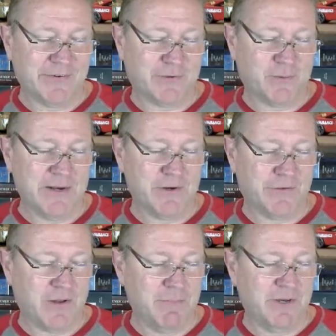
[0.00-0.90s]
surrender
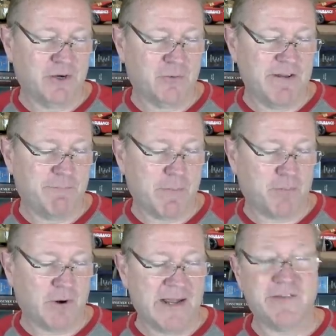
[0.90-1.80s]
some degree of
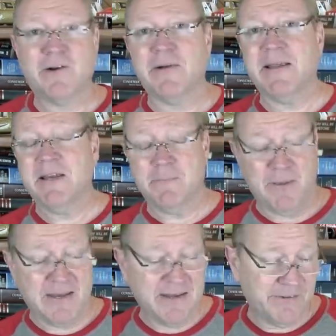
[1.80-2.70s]
proprietary
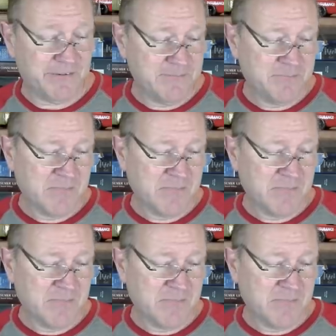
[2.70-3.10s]
independence.